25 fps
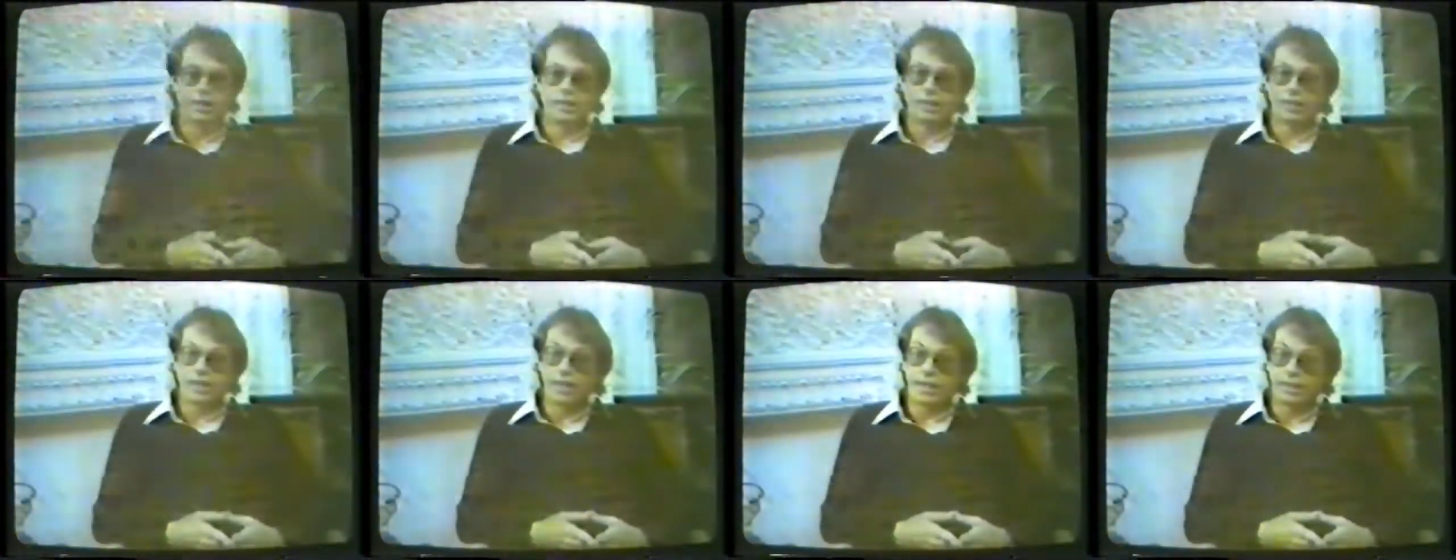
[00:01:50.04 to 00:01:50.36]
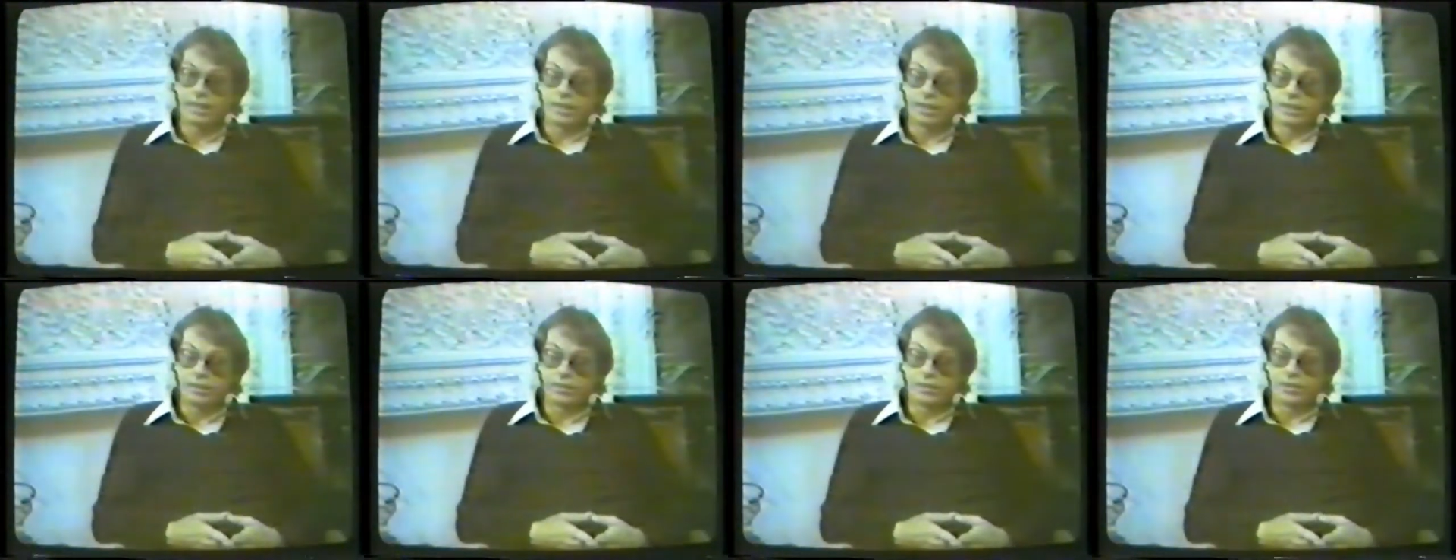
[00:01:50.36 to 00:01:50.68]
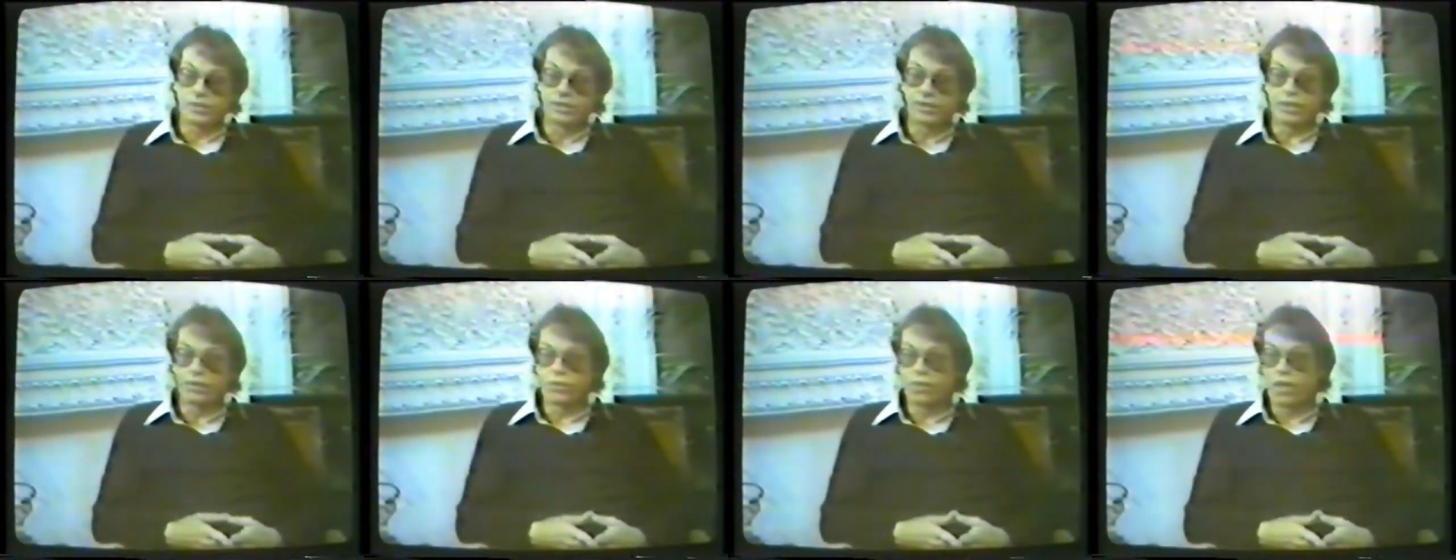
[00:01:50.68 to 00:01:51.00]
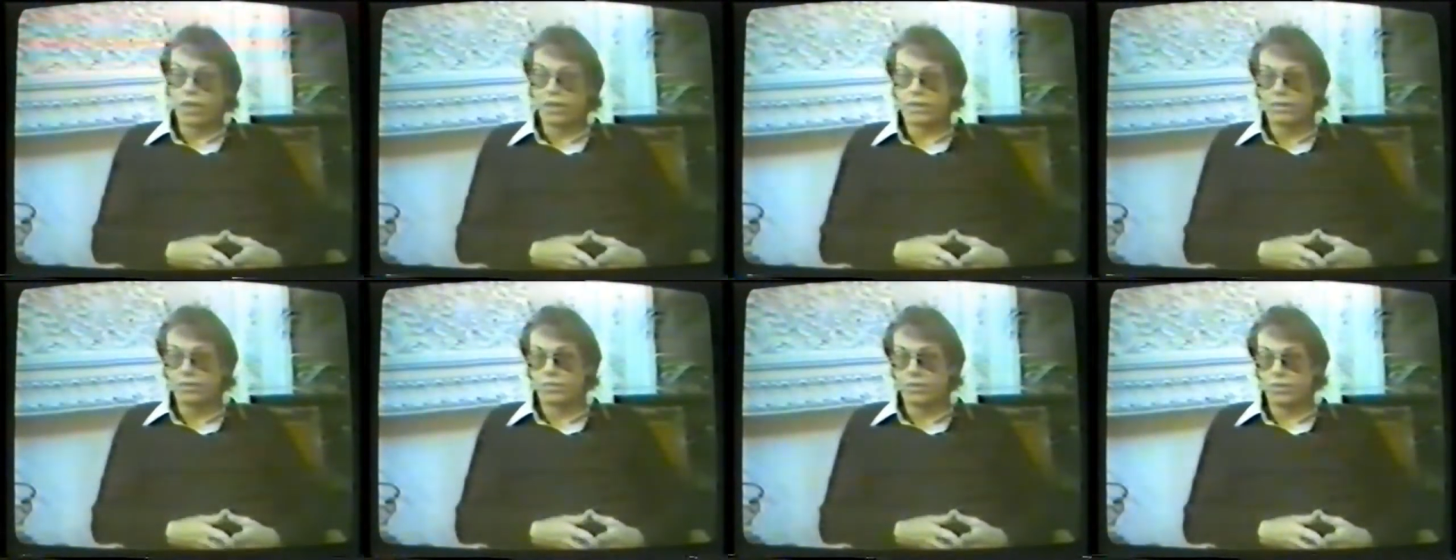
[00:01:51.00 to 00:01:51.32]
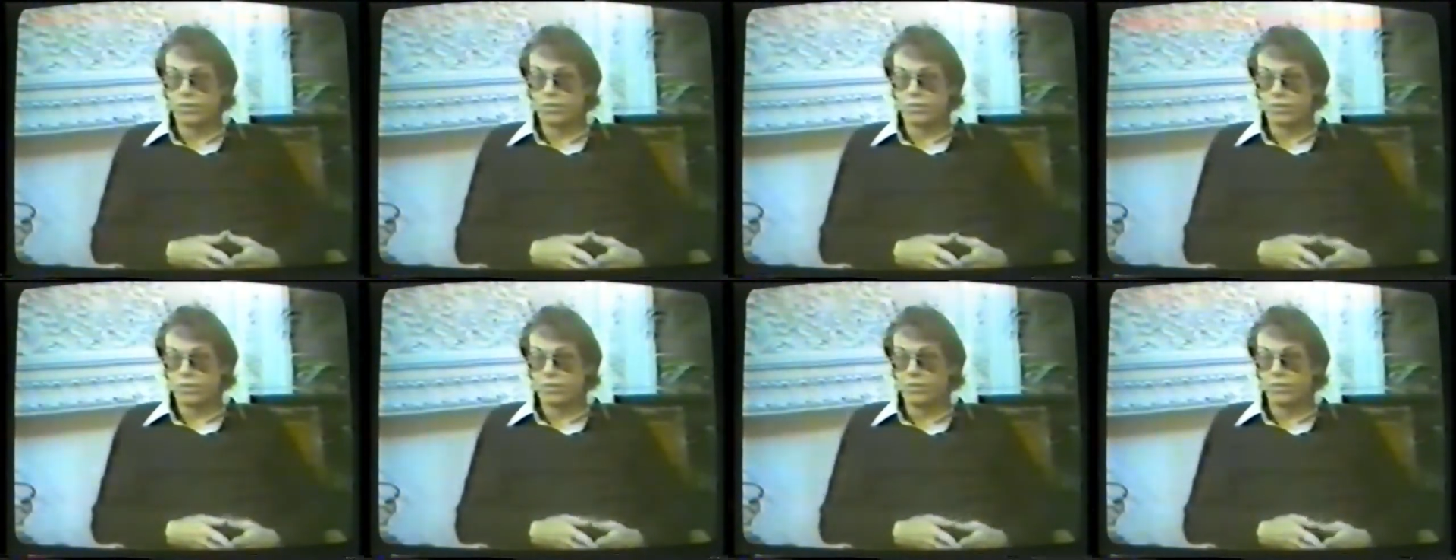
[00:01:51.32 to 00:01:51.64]
Their idea was that rock and
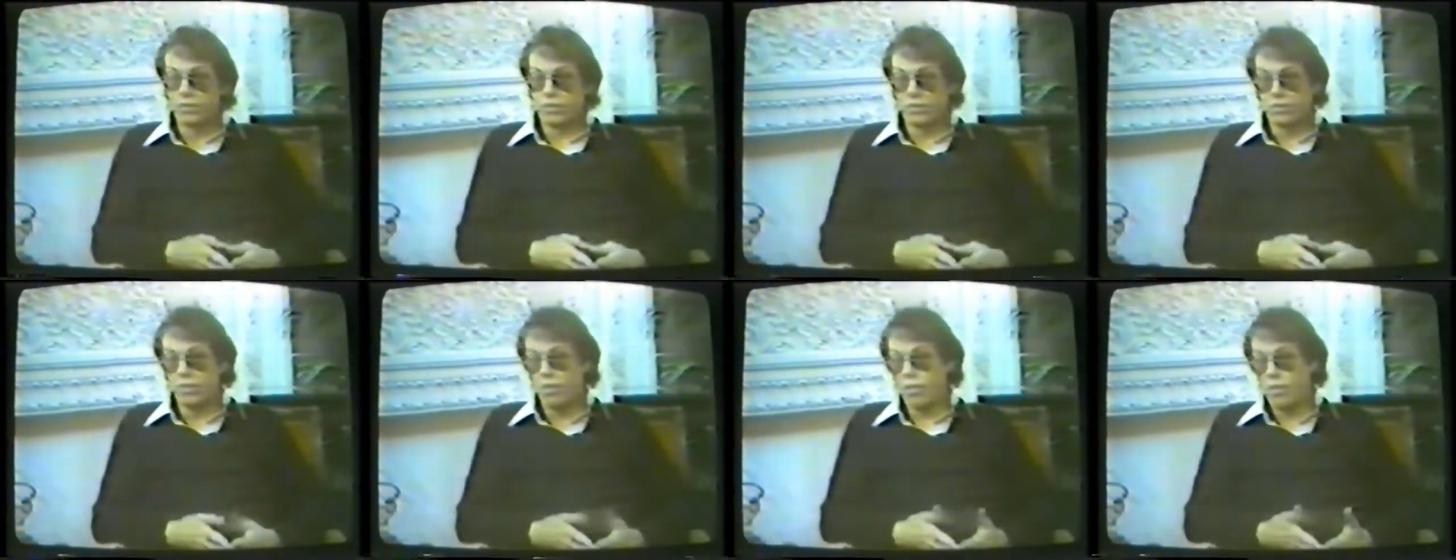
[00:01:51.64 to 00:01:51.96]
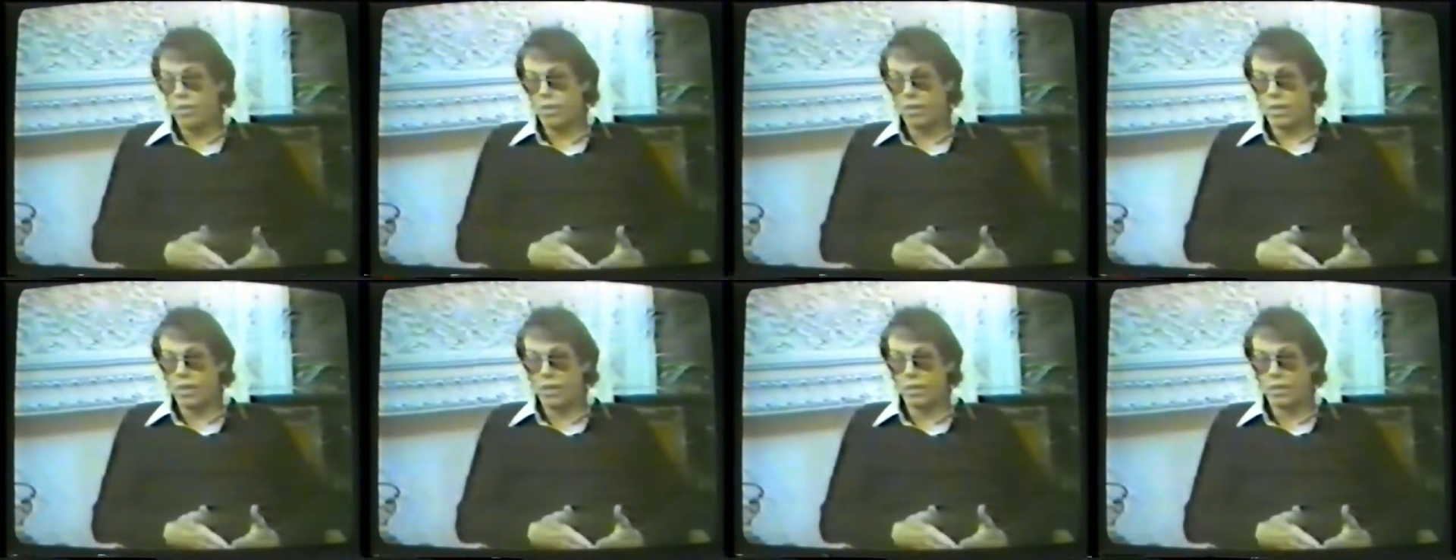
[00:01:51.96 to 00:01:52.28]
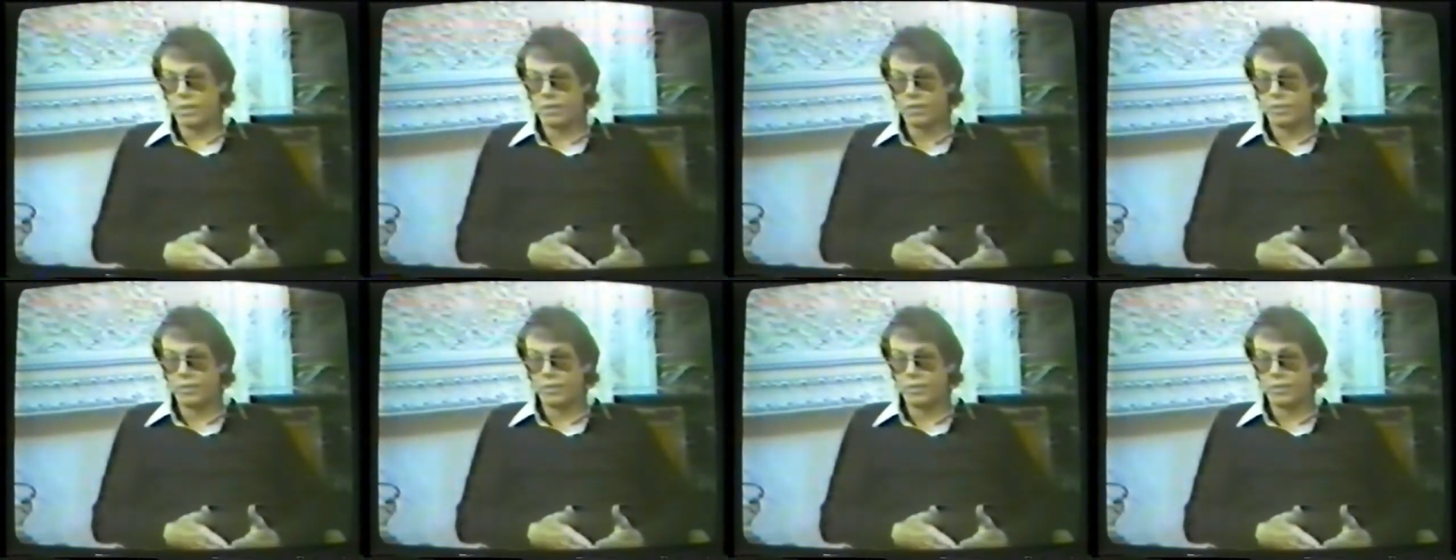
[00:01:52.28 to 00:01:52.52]
roll was full of horror.